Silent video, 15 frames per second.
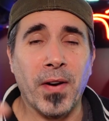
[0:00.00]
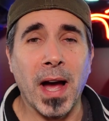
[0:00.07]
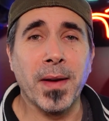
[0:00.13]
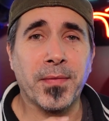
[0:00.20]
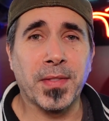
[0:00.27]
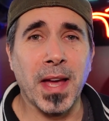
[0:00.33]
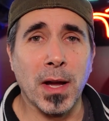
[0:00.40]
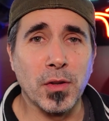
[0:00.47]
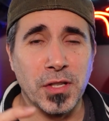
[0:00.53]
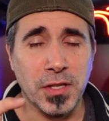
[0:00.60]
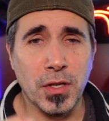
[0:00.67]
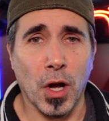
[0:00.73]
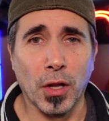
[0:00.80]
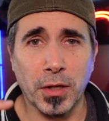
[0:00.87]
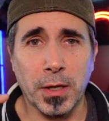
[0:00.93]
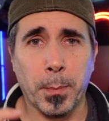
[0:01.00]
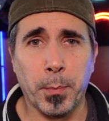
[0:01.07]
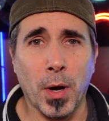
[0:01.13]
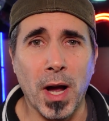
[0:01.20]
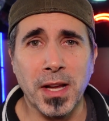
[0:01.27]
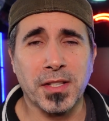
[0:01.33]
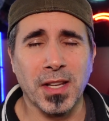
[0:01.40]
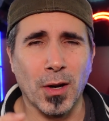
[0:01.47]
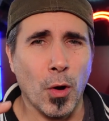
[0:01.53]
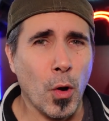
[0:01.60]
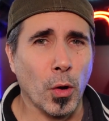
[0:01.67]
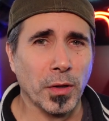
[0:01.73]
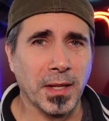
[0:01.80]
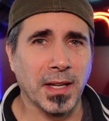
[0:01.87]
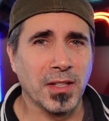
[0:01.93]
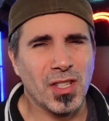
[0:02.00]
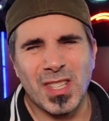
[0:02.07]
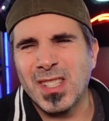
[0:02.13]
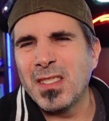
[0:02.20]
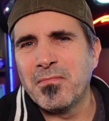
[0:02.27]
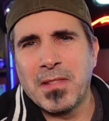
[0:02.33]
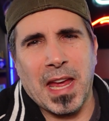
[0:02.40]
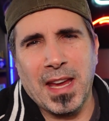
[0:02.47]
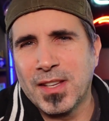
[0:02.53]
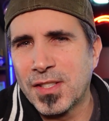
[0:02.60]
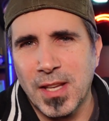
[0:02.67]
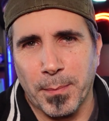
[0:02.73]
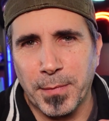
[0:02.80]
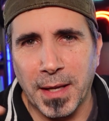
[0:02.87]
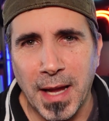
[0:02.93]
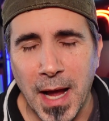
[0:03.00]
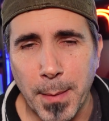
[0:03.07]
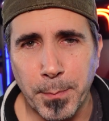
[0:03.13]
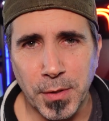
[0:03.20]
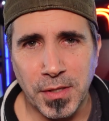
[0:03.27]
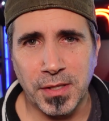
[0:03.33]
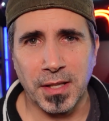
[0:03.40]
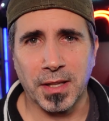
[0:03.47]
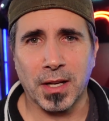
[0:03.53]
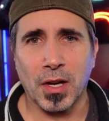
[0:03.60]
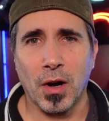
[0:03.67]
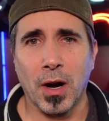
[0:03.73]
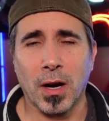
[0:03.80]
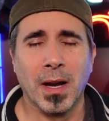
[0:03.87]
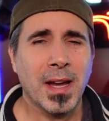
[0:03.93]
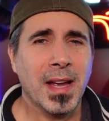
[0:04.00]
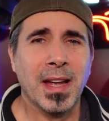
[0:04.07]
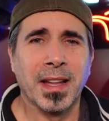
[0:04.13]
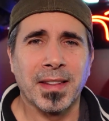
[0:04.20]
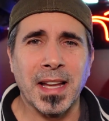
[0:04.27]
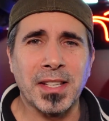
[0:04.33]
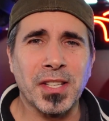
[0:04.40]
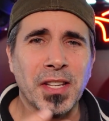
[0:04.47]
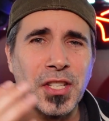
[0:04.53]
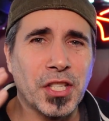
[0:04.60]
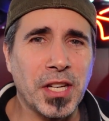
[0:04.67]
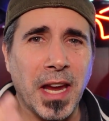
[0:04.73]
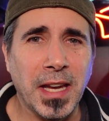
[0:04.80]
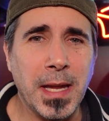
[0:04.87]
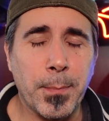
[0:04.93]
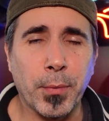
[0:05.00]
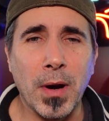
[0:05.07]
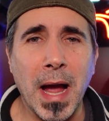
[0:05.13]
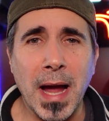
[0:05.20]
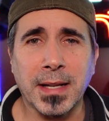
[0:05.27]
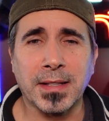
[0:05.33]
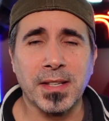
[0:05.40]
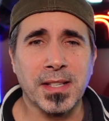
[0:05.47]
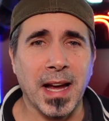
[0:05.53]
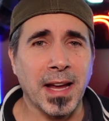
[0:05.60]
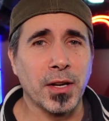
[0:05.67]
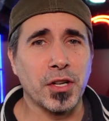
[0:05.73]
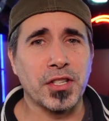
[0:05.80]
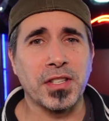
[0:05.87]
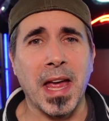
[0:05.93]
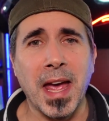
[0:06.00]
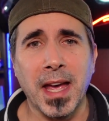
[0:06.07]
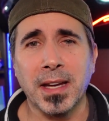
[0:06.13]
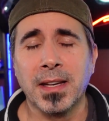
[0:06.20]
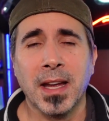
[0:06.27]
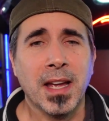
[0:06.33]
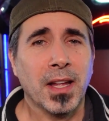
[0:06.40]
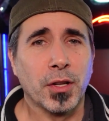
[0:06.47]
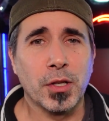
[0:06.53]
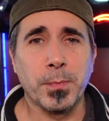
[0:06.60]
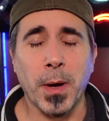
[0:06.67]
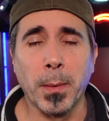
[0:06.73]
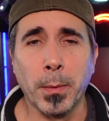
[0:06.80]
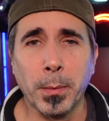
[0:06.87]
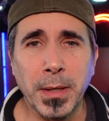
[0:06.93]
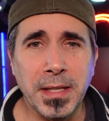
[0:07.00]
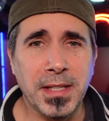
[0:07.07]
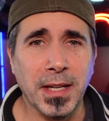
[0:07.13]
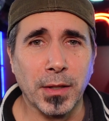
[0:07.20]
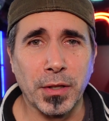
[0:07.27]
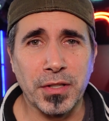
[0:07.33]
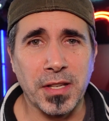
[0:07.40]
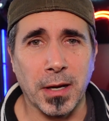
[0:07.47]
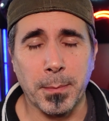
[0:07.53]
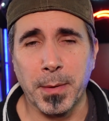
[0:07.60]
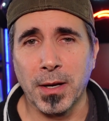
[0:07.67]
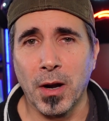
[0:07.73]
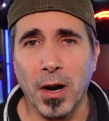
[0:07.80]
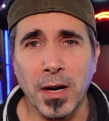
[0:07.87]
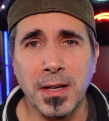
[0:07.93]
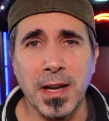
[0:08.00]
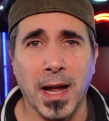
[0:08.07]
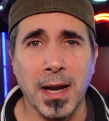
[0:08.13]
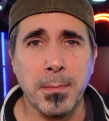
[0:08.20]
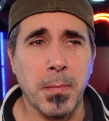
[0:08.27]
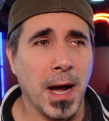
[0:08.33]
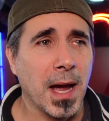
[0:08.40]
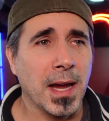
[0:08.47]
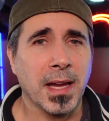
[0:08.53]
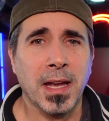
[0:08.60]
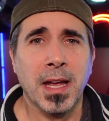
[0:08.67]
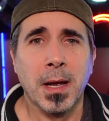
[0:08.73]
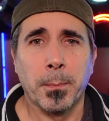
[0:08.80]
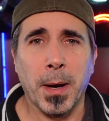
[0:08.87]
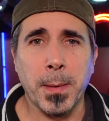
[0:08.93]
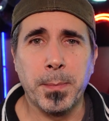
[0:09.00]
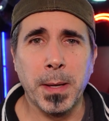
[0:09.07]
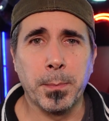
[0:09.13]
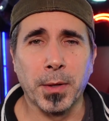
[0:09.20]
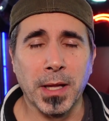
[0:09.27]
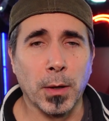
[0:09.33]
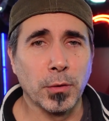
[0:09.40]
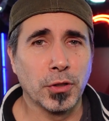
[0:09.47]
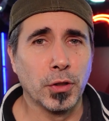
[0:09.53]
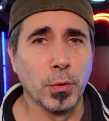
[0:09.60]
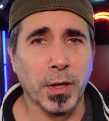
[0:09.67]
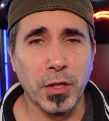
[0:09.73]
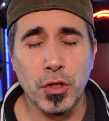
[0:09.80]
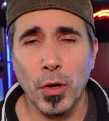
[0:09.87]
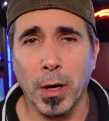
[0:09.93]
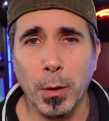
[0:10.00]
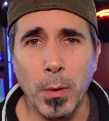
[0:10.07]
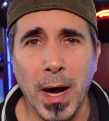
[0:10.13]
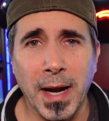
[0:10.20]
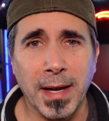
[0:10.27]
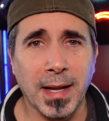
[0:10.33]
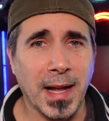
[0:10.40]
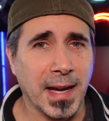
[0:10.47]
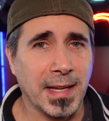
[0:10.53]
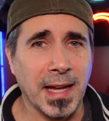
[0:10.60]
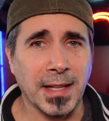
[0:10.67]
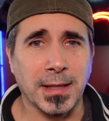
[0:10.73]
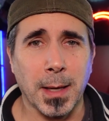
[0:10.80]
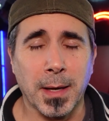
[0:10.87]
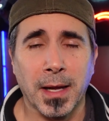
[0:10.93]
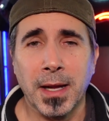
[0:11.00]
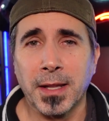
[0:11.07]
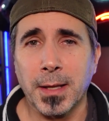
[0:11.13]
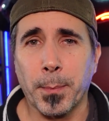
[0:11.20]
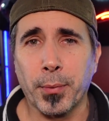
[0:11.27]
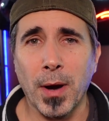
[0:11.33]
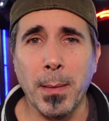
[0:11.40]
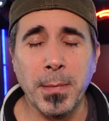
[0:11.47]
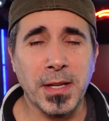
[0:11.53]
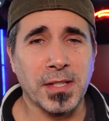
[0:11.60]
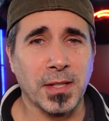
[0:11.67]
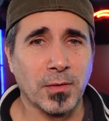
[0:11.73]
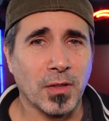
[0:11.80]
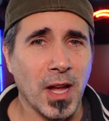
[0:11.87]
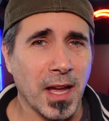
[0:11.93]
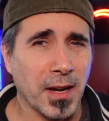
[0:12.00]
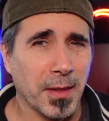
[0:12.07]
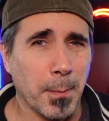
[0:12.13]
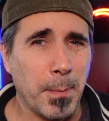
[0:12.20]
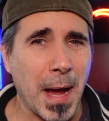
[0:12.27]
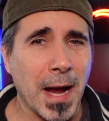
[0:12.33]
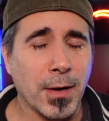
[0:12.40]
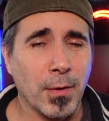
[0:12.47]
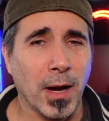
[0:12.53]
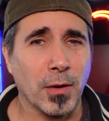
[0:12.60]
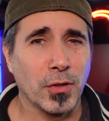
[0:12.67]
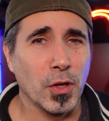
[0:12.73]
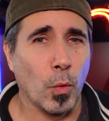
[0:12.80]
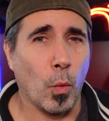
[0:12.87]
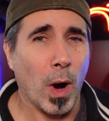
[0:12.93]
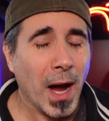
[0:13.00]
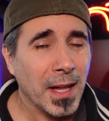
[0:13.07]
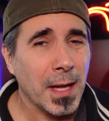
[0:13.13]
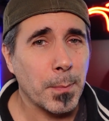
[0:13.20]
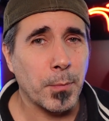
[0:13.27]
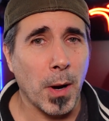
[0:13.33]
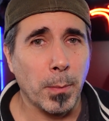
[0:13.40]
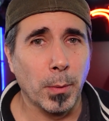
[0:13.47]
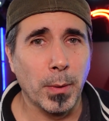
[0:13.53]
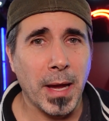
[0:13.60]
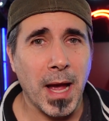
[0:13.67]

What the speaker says: $5,000 deposit holding, just in case something happens to the car. That's just shady practice. I understand there's probably dealers that have been hard done by people out doing joyriding. I get the premise and kind of the background to why that probably